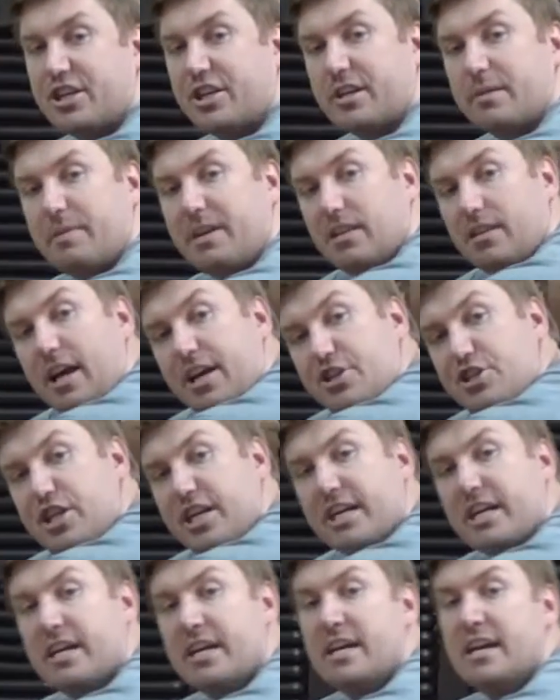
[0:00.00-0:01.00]
You're going to be
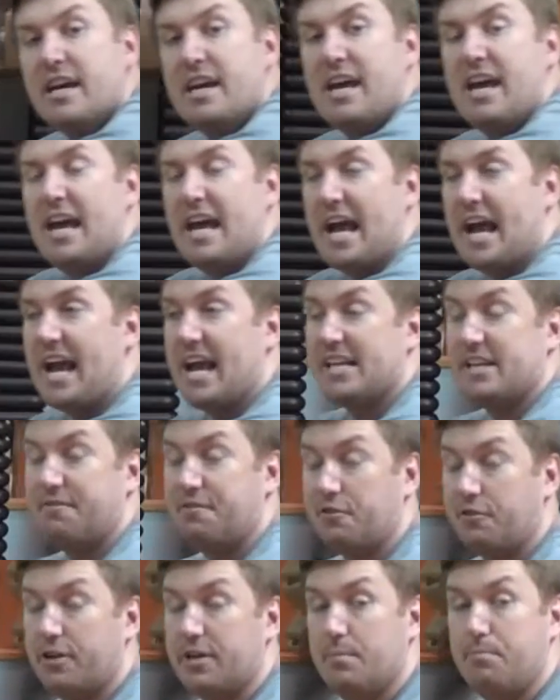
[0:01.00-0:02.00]
lunging. And if
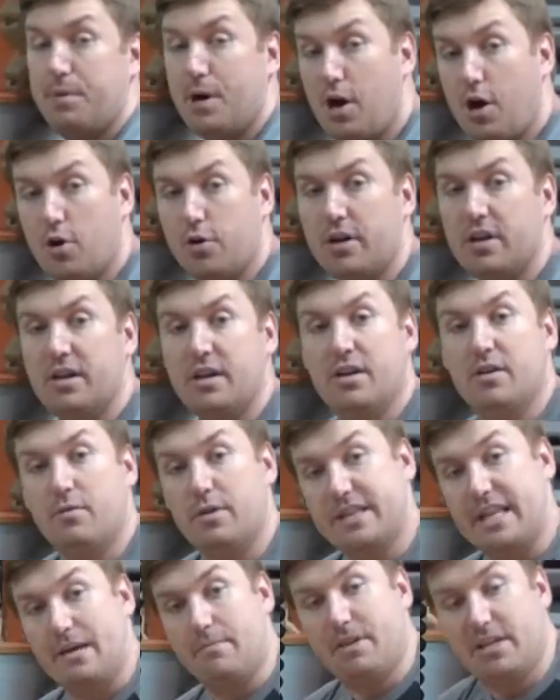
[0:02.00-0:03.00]
you're in a boat,
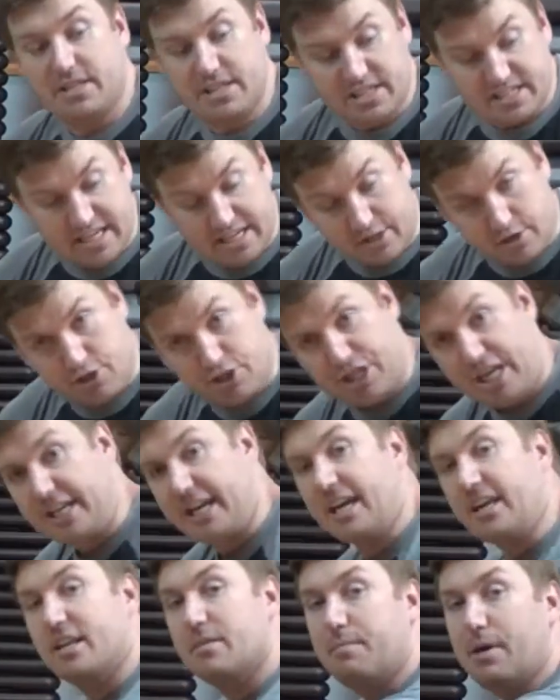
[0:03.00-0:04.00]
what that means is that you're
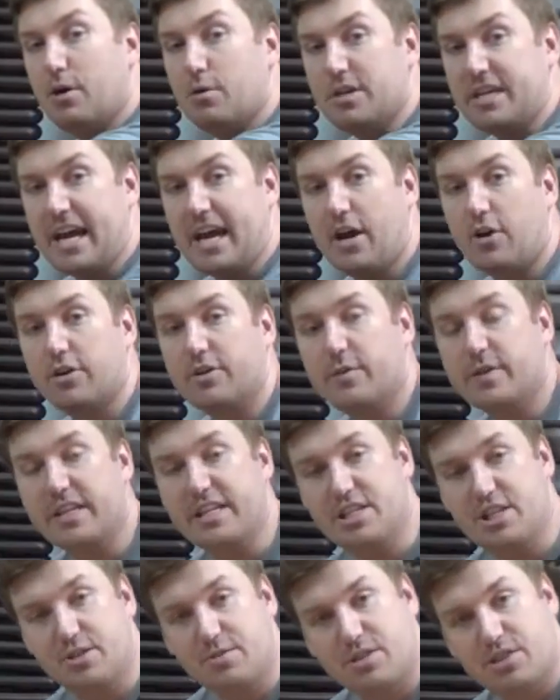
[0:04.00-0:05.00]
checking the boat down with
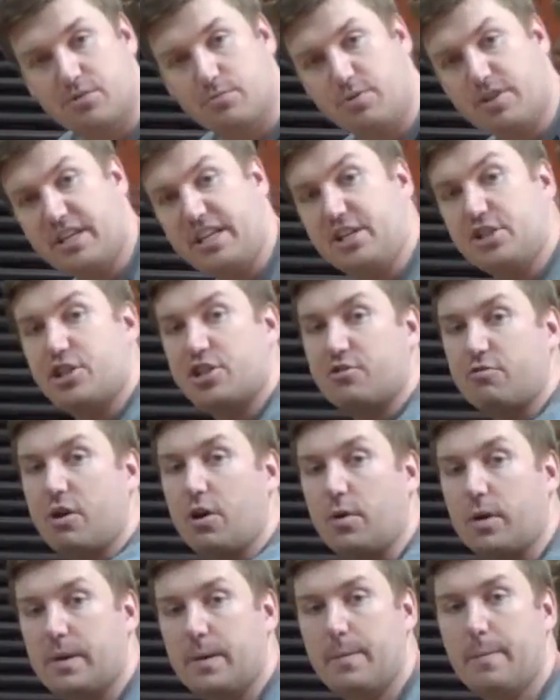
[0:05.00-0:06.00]
each
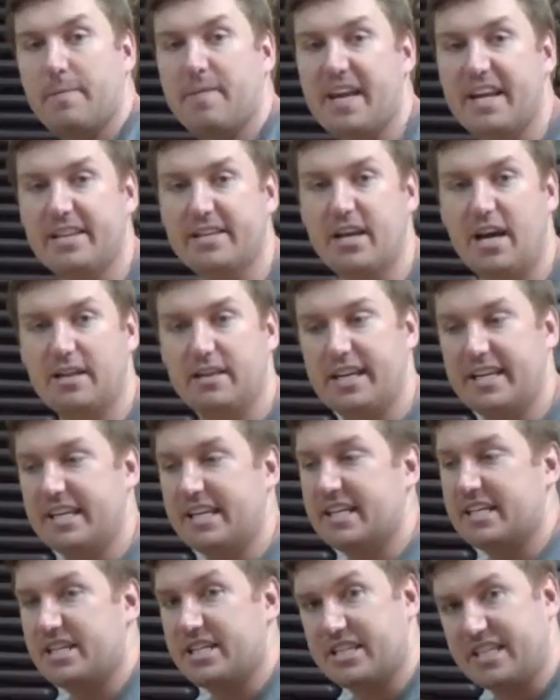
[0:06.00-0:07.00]
stroke and not letting
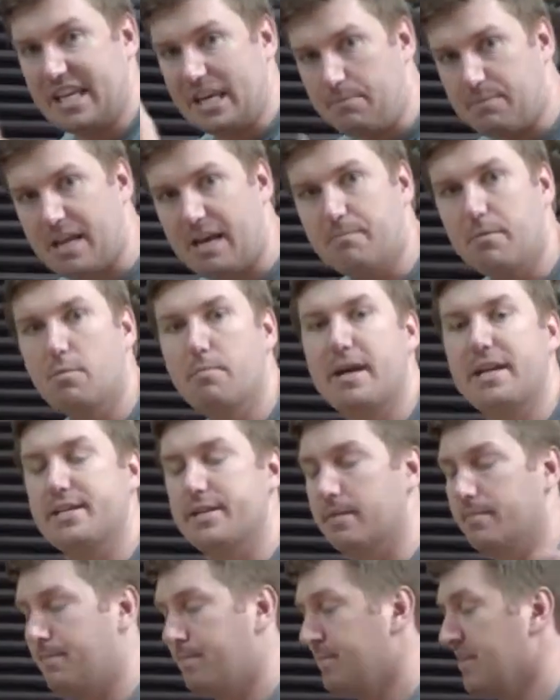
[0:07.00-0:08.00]
it just keep that momentum.